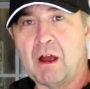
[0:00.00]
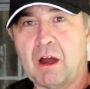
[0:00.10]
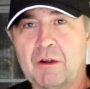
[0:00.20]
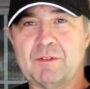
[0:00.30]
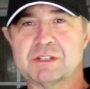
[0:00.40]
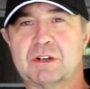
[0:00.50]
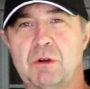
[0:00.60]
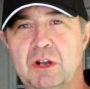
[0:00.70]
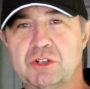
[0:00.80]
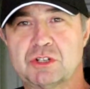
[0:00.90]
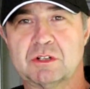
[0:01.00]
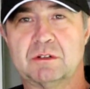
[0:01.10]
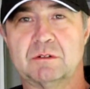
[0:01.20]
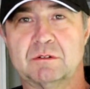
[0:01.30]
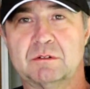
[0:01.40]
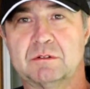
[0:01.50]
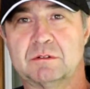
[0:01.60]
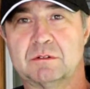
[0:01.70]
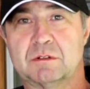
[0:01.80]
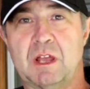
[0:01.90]
Harvest Crunch.
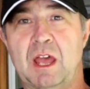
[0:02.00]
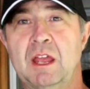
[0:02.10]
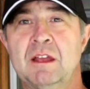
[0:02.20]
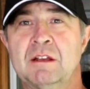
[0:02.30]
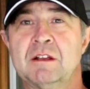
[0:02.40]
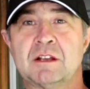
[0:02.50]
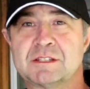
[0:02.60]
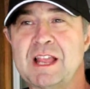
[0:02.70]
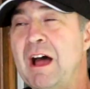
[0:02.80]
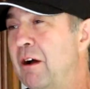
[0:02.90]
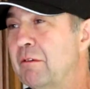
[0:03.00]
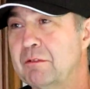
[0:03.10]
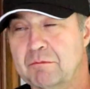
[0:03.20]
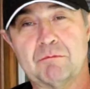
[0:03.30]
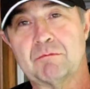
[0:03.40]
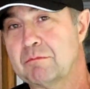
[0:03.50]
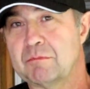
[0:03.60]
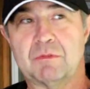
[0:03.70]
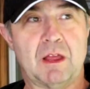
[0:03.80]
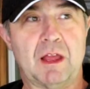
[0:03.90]
Okay, so now,
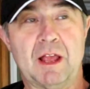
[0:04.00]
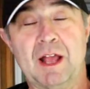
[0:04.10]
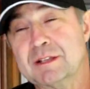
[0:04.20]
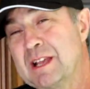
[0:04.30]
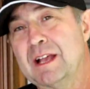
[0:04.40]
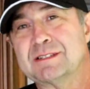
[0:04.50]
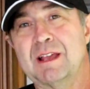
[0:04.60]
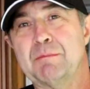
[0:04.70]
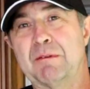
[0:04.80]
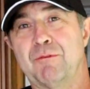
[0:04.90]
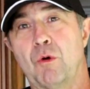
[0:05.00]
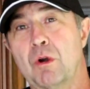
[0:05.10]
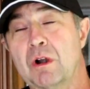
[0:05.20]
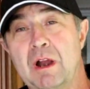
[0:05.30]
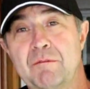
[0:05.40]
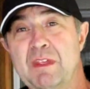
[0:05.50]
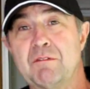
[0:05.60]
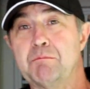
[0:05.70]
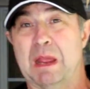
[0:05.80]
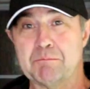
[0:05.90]
as I said before, I've
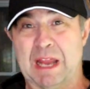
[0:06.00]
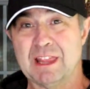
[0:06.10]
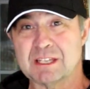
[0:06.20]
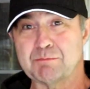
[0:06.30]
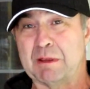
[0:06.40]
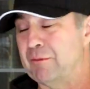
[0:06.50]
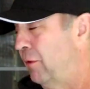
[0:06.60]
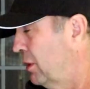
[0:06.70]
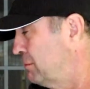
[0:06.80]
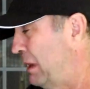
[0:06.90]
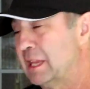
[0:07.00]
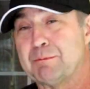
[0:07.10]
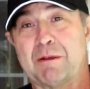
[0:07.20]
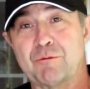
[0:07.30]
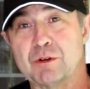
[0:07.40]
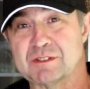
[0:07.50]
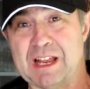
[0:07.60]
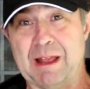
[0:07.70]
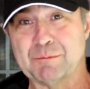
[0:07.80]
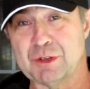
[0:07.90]
never made this before. It's my first
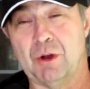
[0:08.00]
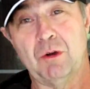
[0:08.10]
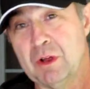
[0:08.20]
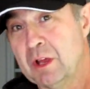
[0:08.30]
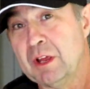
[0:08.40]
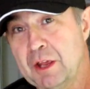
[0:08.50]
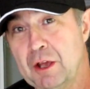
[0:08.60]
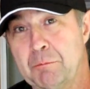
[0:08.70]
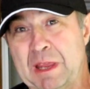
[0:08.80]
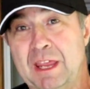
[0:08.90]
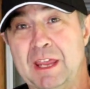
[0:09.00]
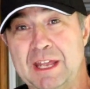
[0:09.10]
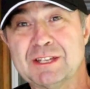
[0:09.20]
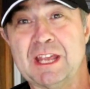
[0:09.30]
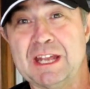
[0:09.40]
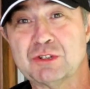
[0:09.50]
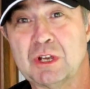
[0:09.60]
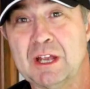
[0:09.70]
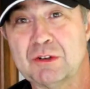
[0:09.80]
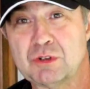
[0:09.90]
time, so it'll be
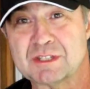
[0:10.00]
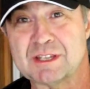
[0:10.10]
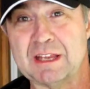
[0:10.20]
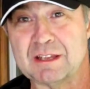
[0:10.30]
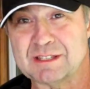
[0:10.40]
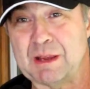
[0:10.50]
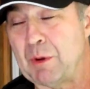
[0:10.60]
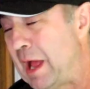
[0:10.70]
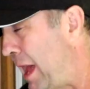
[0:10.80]
interesting to see what